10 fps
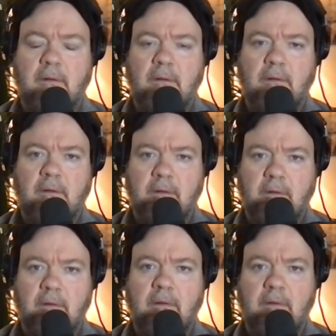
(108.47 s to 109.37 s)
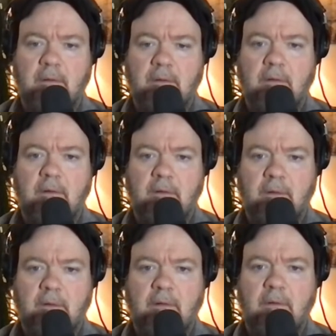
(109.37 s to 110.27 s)

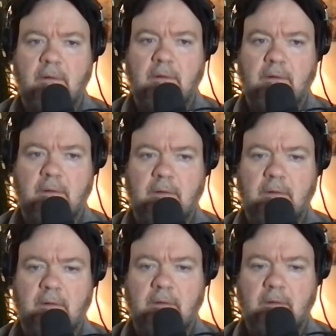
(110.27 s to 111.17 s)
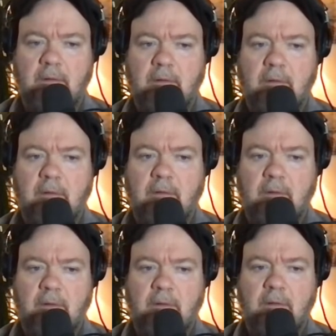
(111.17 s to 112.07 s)

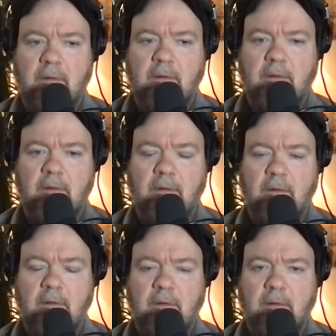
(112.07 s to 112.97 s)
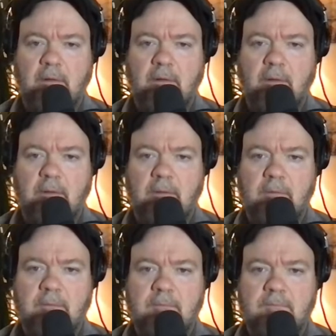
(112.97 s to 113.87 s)

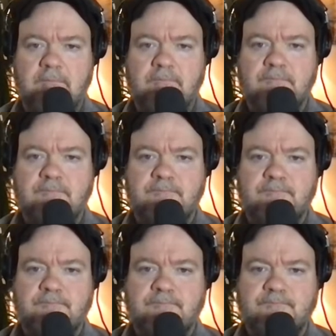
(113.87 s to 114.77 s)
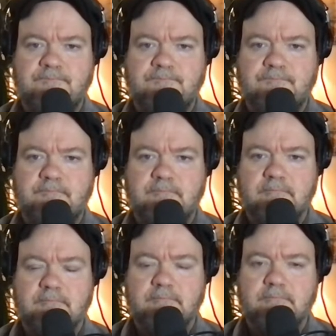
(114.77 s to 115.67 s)

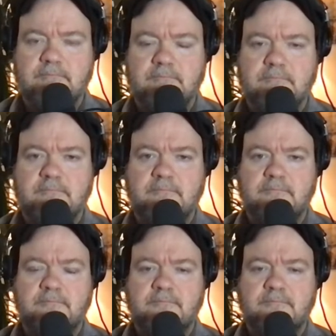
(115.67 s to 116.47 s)
[no speech]